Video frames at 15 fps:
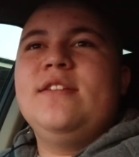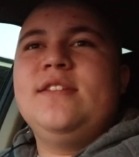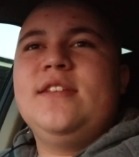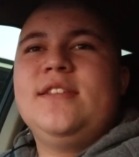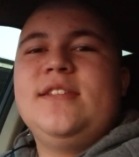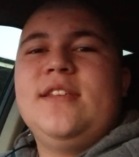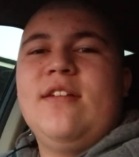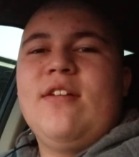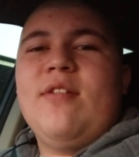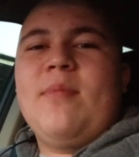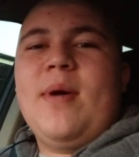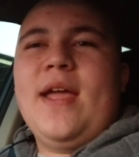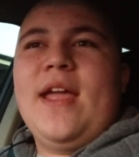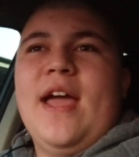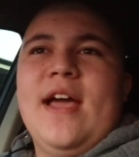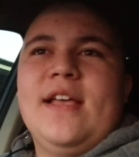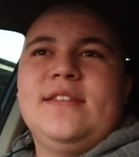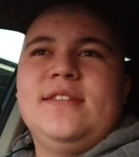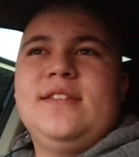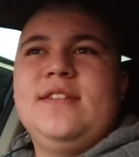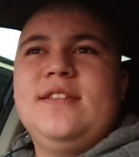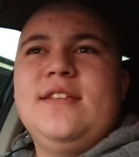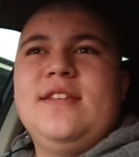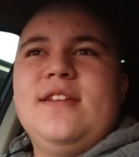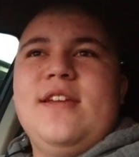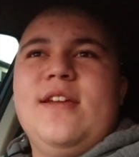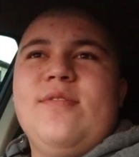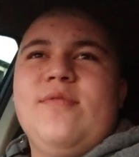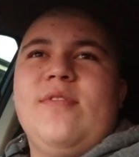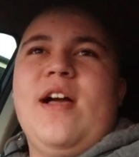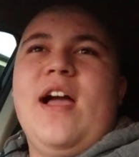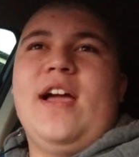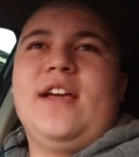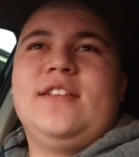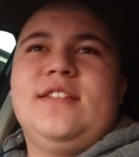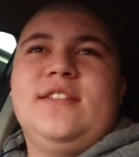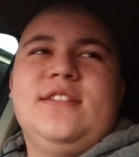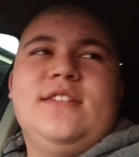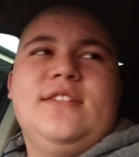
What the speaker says: to sit on my own. Relax.